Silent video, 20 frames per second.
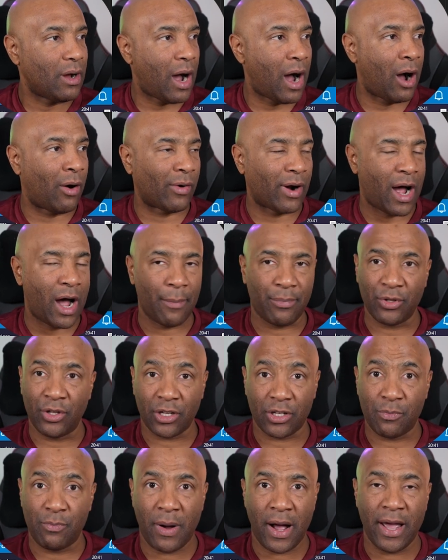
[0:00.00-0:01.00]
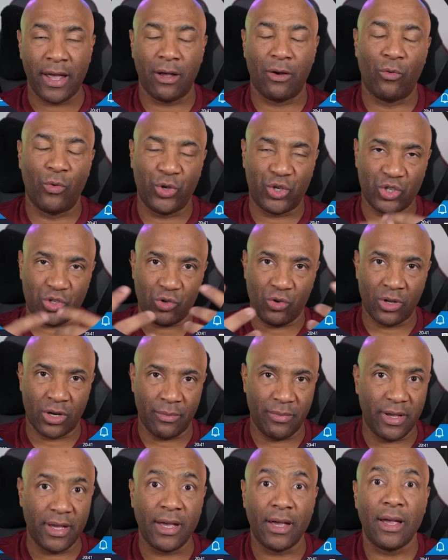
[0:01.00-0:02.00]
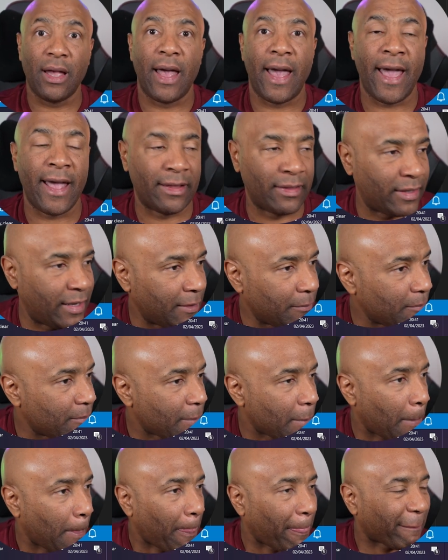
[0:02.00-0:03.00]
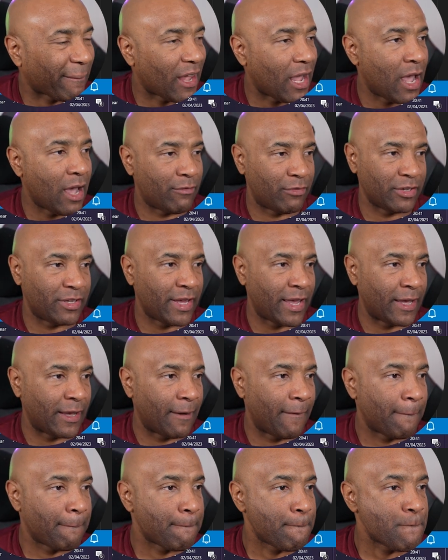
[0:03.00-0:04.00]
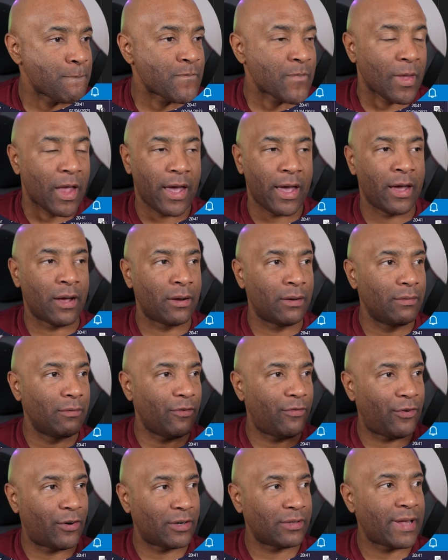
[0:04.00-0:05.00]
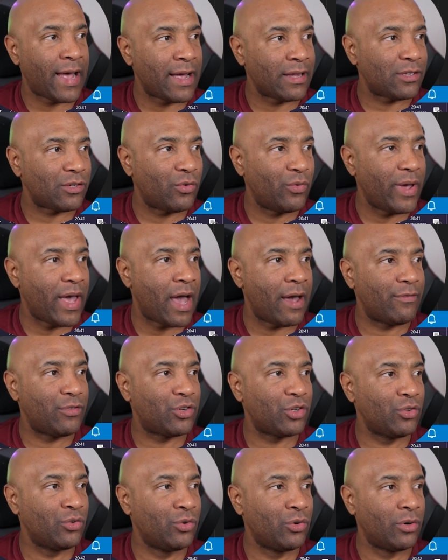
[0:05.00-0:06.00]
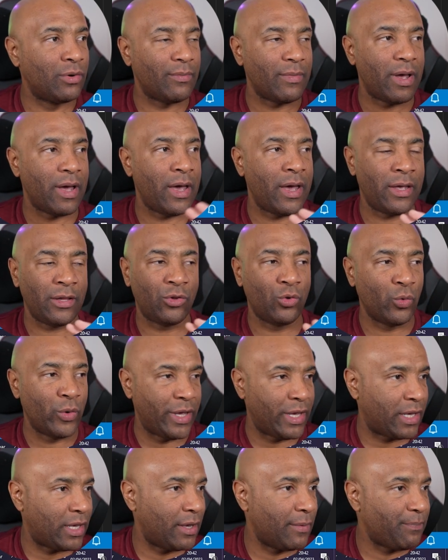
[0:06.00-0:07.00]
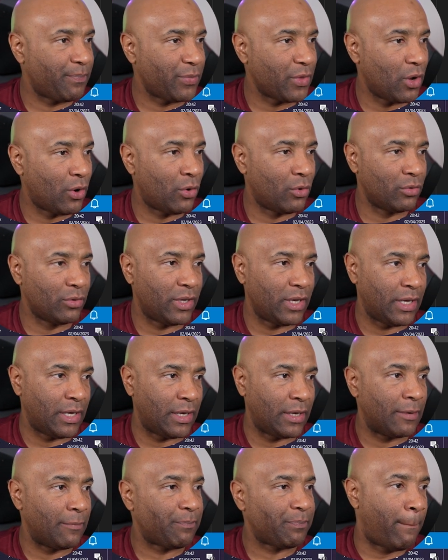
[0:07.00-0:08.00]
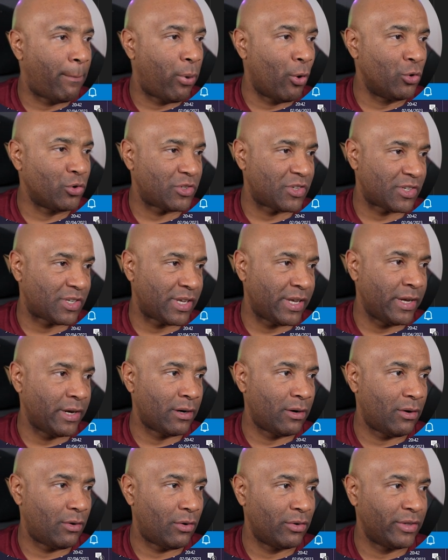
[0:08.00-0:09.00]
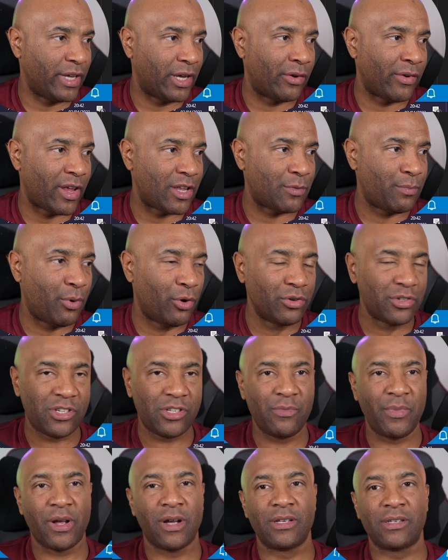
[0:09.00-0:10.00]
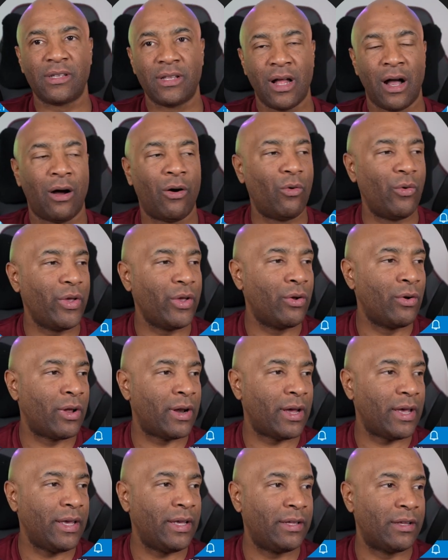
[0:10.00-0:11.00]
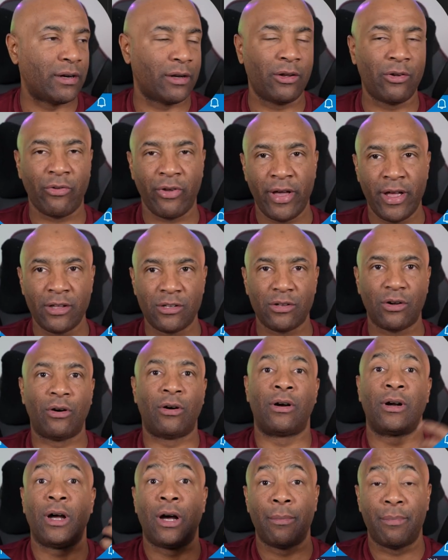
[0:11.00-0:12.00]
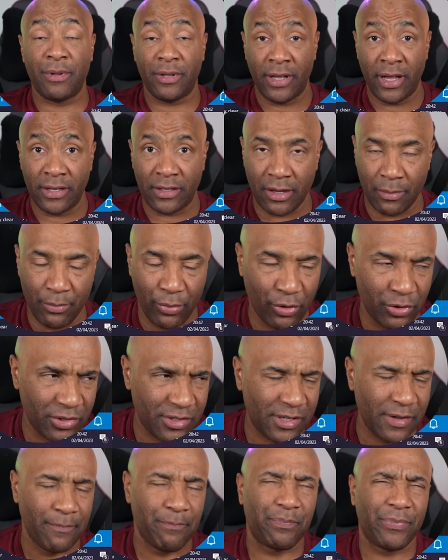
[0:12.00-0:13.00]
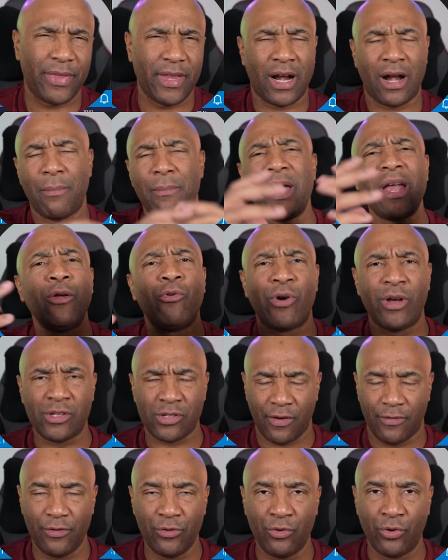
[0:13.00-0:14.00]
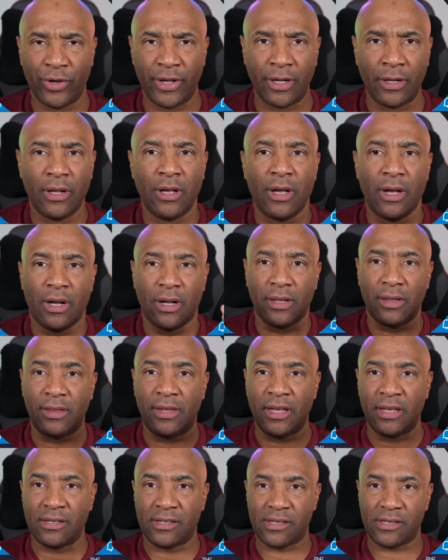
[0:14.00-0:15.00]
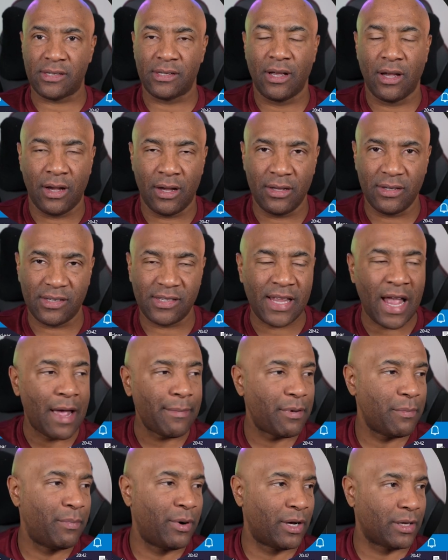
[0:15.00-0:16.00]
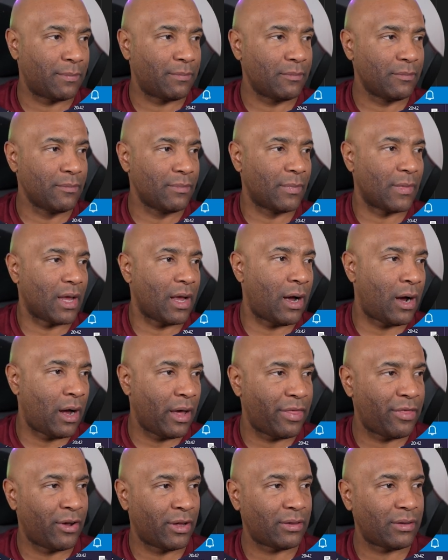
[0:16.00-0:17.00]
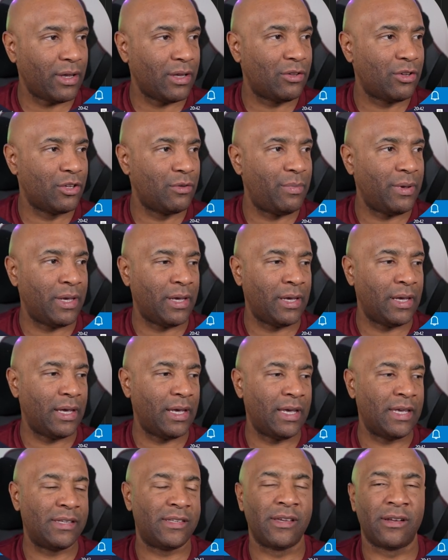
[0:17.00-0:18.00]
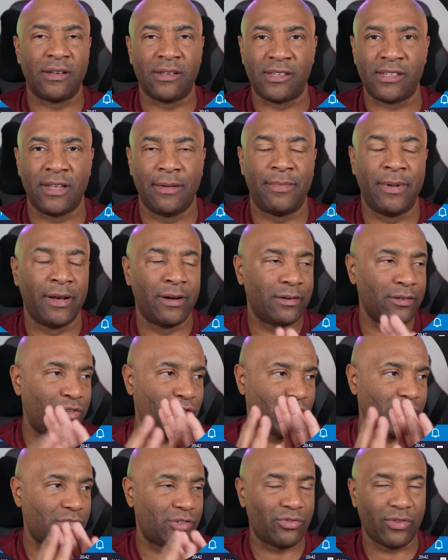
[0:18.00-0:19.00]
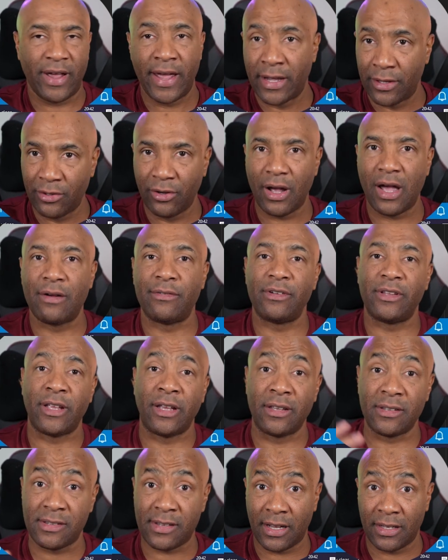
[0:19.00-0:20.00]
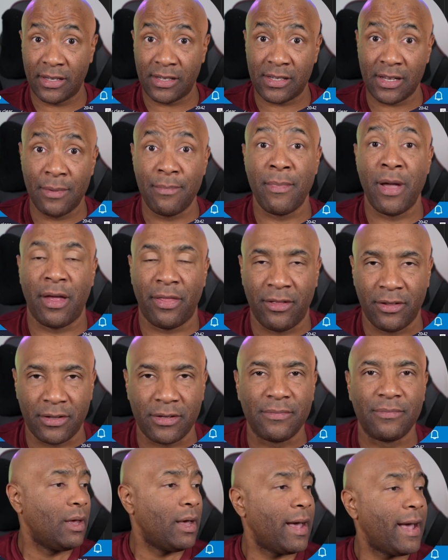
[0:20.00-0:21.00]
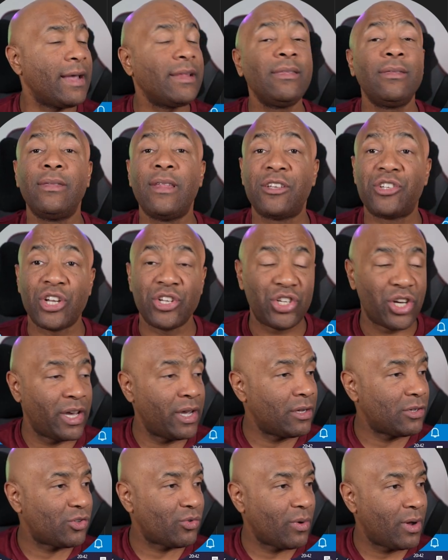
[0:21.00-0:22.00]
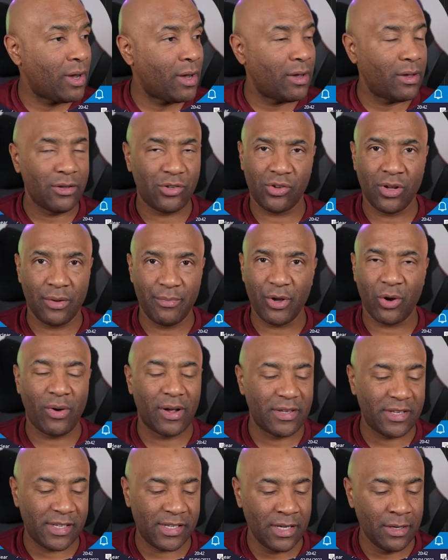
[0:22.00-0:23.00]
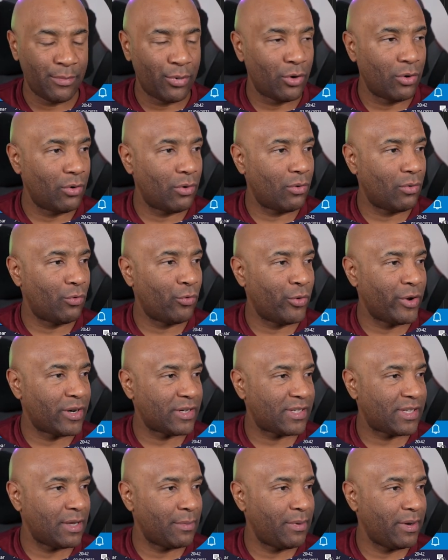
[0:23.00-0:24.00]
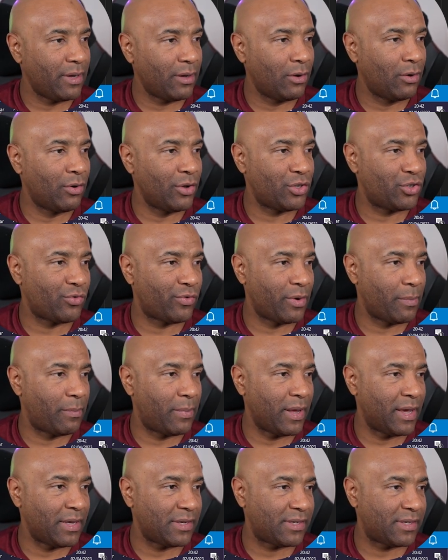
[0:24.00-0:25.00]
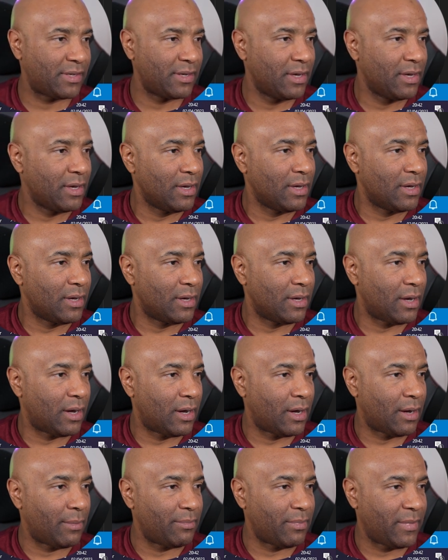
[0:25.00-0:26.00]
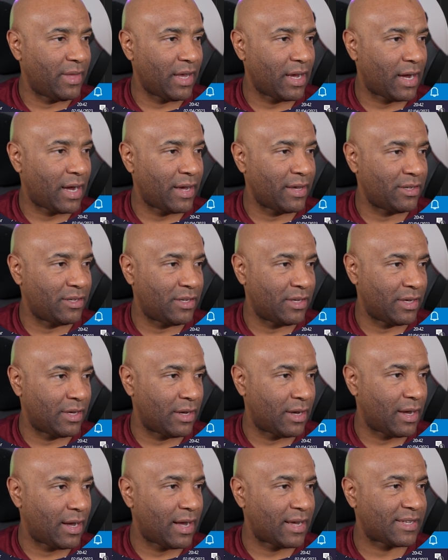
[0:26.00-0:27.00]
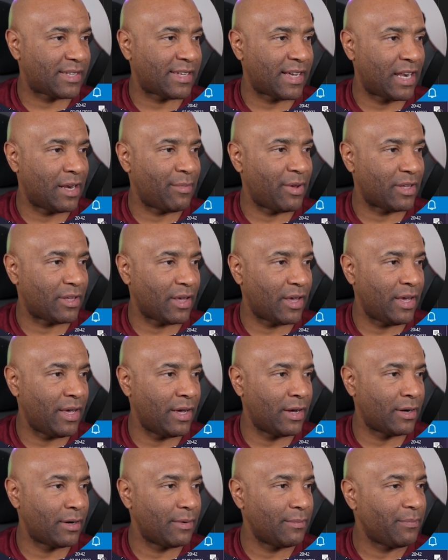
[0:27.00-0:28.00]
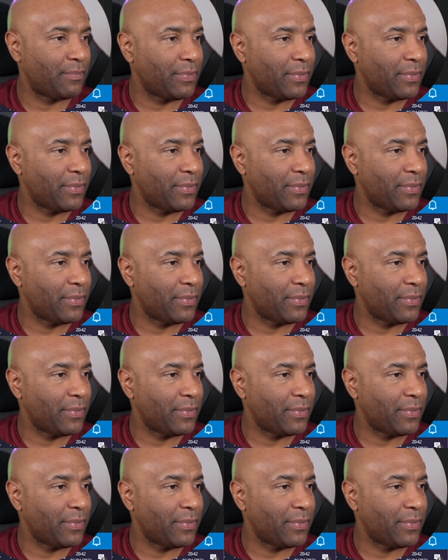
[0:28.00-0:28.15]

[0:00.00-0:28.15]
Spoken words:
our app.py, which is going to be handling everything. And for that, we have to do a tweak on the posts here, on the create posts, because now we're gonna either create or update a post. There are many ways of doing this step, but I thought it would be easier and simpler just to handle everything inside the same method. And the change here is going to be quite simple. We are simply going to replace the ID assignment here,